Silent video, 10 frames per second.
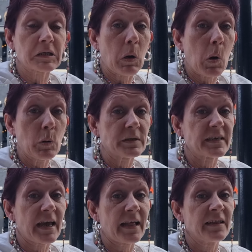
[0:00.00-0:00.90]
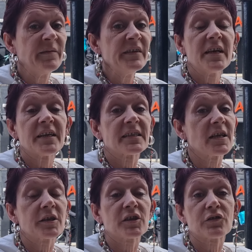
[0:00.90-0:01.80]
it's a hotel, it's
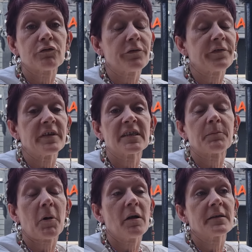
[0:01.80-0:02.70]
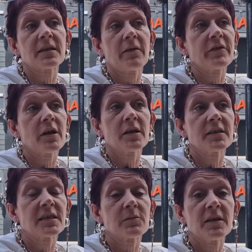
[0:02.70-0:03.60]
not scruffy, it's spotless. I've an
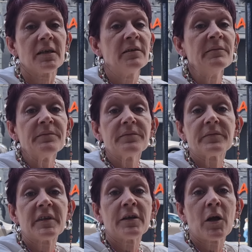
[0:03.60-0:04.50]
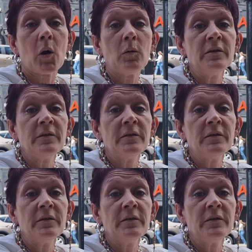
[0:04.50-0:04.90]
ensuite, you know.